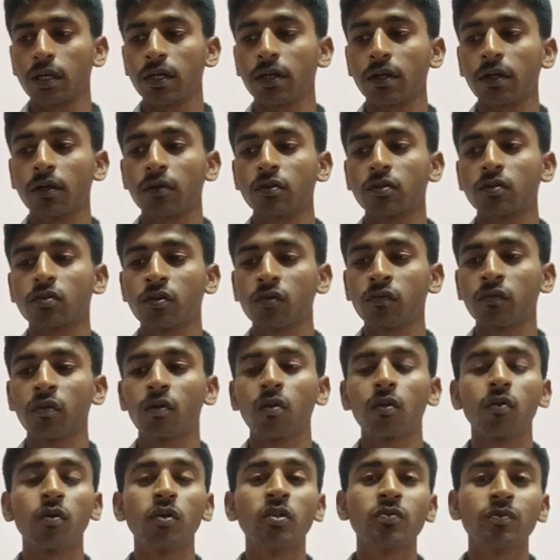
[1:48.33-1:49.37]
that it was good for
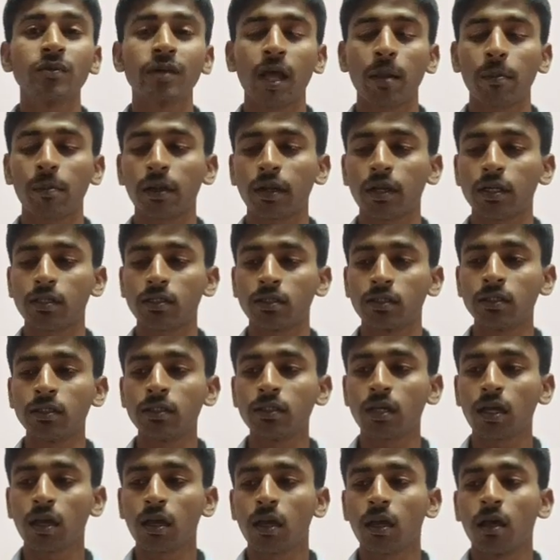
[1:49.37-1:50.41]
low speed
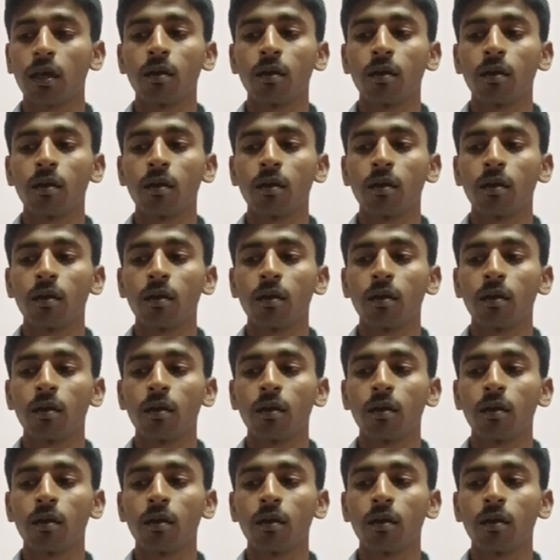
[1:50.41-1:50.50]
applications,